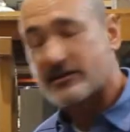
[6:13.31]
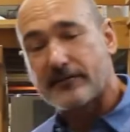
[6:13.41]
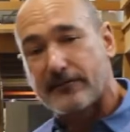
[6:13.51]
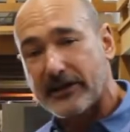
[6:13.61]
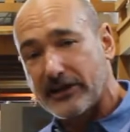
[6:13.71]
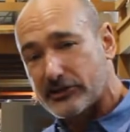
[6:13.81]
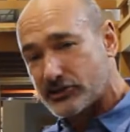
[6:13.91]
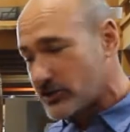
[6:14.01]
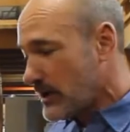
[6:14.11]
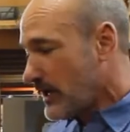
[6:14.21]
the
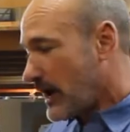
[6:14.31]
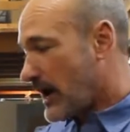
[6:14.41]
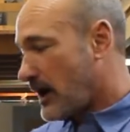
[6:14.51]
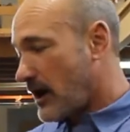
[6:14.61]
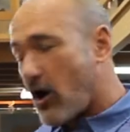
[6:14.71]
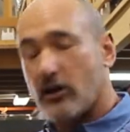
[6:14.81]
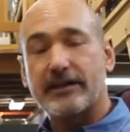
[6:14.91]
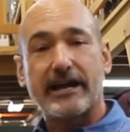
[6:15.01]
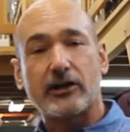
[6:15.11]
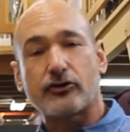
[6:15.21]
finish. All
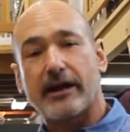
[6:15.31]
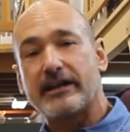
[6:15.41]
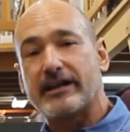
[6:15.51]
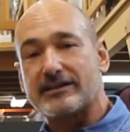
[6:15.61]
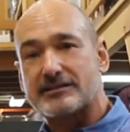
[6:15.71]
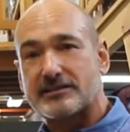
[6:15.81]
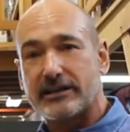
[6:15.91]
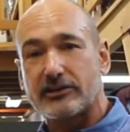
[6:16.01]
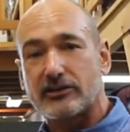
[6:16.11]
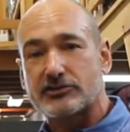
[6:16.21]
the end grain gets
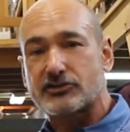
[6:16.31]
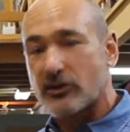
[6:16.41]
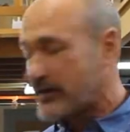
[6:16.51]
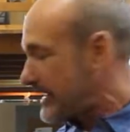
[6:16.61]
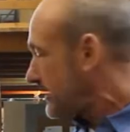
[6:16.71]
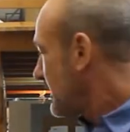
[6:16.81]
sealed so that